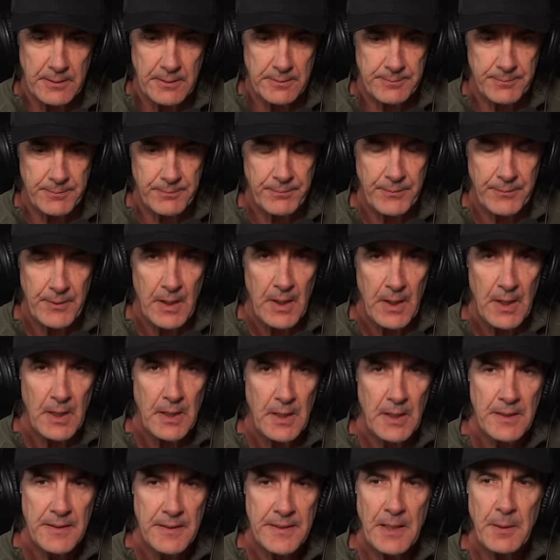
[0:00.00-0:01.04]
Yep.
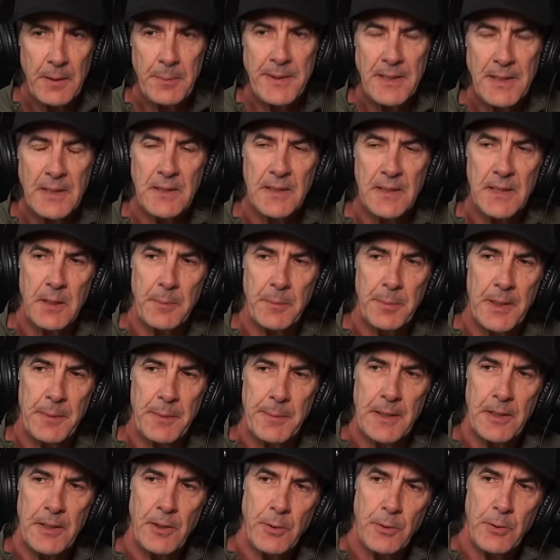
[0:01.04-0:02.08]
Tell me a little bit
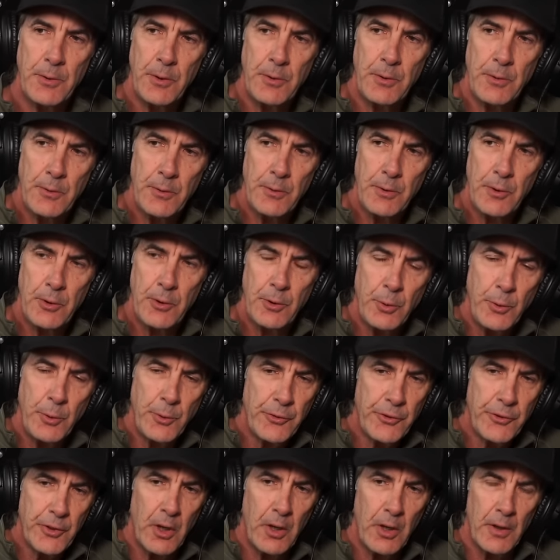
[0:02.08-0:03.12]
about you. You
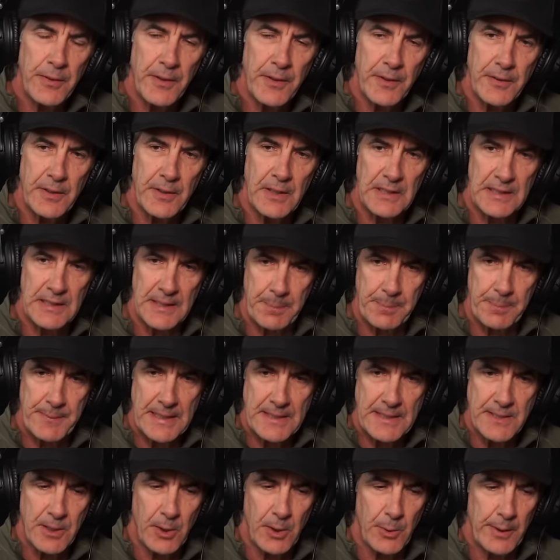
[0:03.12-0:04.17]
saw this clip
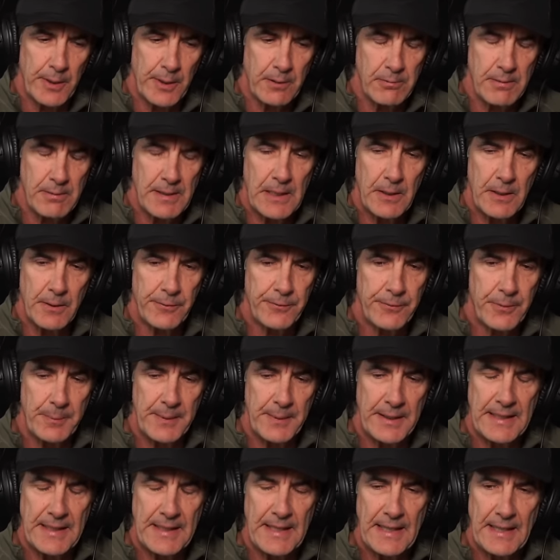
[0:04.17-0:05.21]
that's going around from
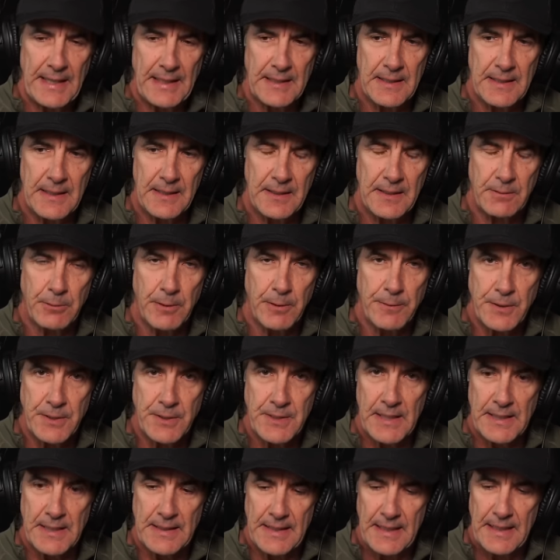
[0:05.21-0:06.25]
the canine, the
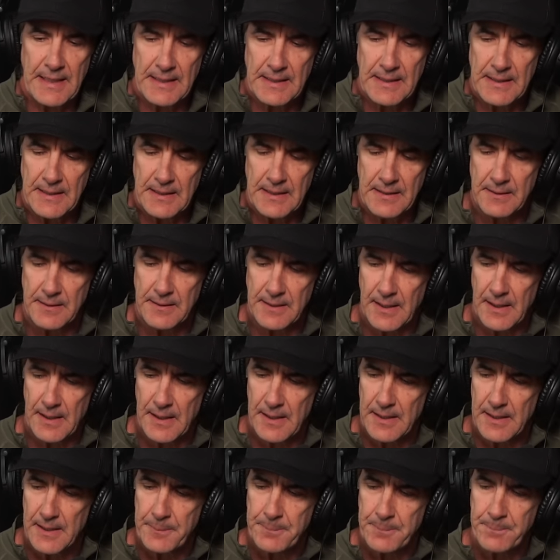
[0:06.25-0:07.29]
Riverside canine
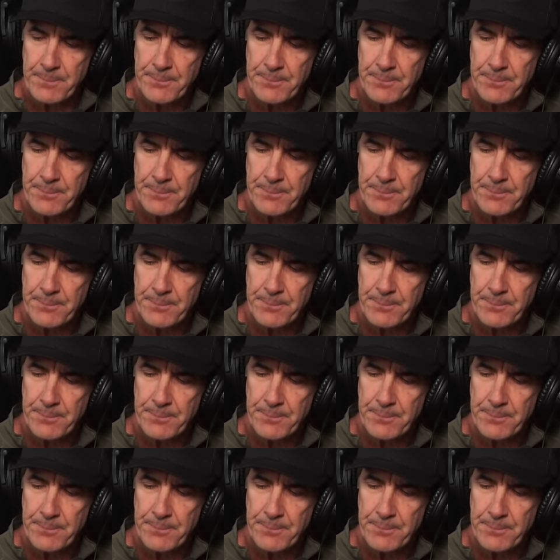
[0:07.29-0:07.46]
guy.